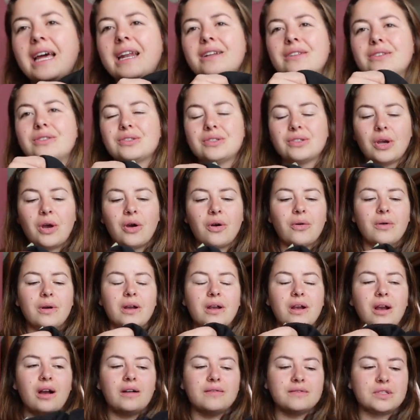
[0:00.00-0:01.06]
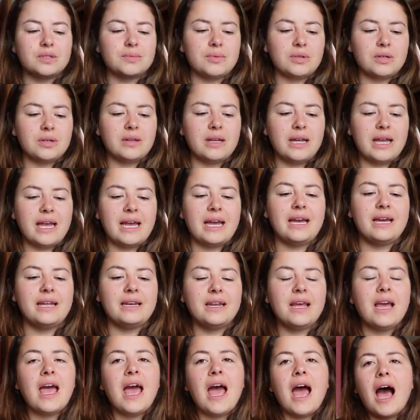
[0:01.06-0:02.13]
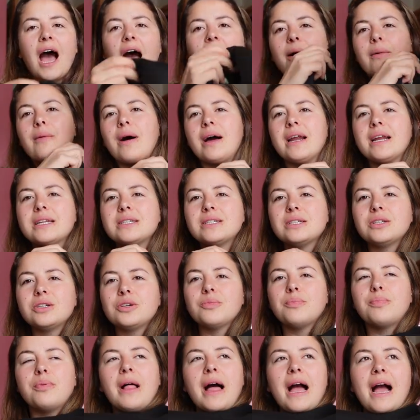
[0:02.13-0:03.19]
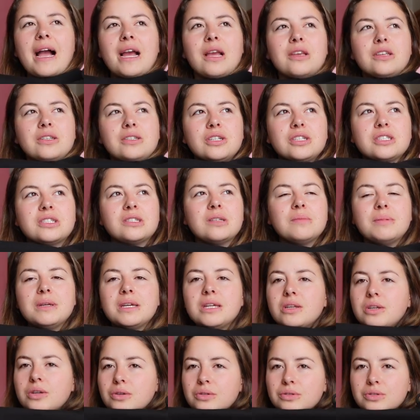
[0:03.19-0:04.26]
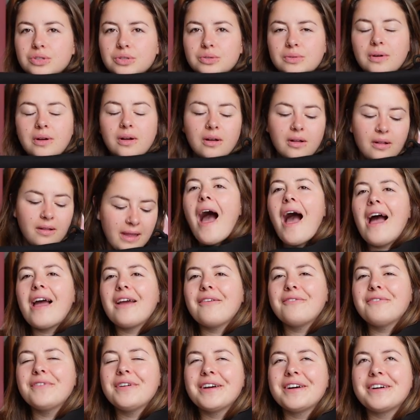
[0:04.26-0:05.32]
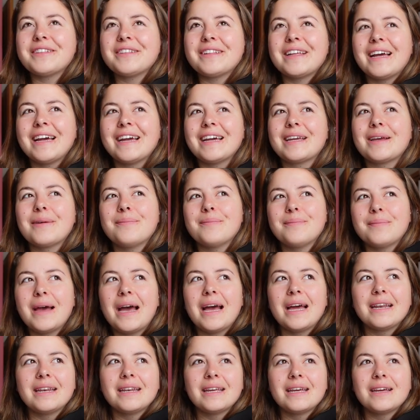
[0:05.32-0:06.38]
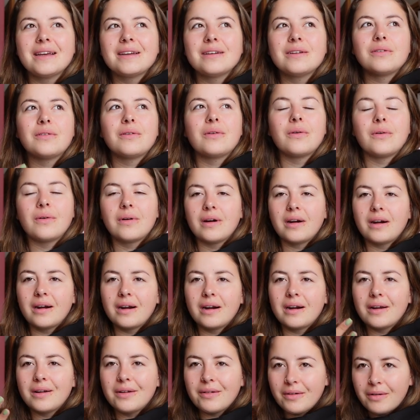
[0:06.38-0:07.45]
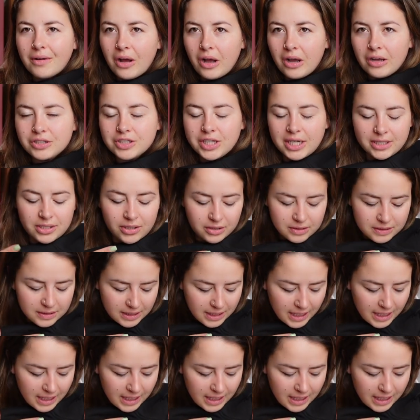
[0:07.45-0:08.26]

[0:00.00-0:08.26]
and it's so comfortable, and I wanted to do black just to be neutral. I feel like men or all genders